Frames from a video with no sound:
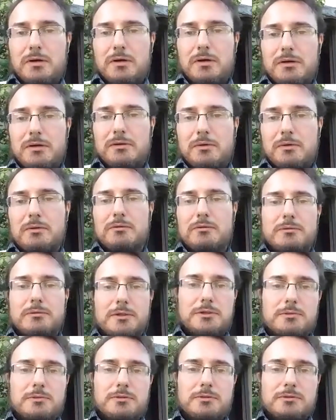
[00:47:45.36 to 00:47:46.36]
uh, all of
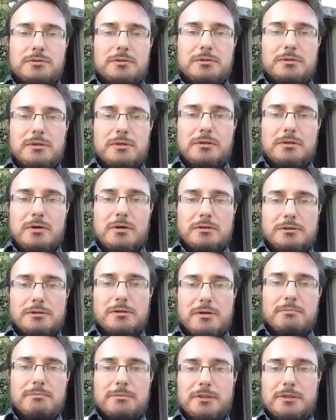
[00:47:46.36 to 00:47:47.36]
which was a, a long
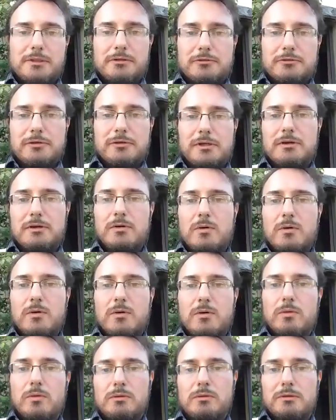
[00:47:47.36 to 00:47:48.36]
term military
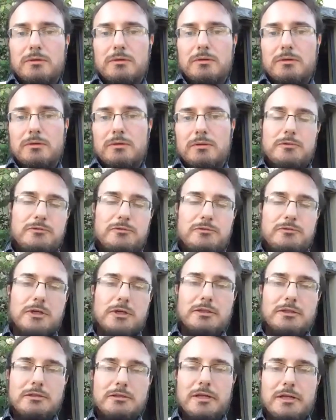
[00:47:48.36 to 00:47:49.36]
goal. Even before
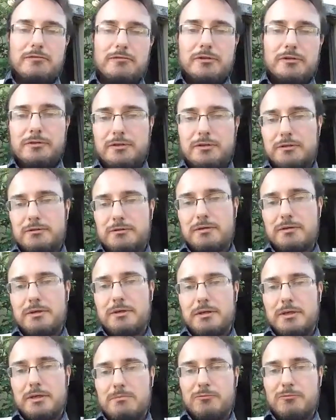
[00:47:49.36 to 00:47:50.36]
9 11, as
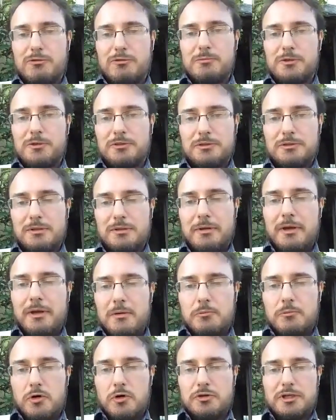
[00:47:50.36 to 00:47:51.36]
the infamous
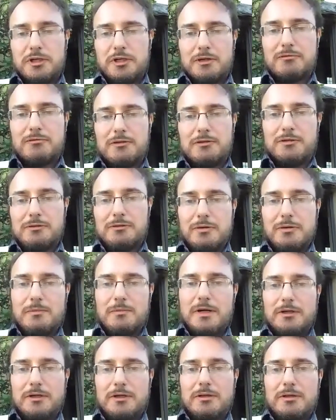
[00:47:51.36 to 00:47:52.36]
Project for the New
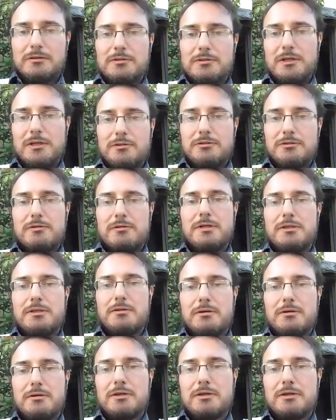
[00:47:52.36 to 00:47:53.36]
American Century
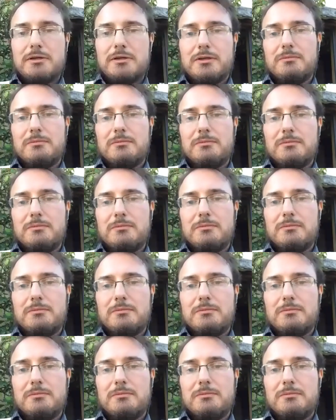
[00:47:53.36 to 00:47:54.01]
document, which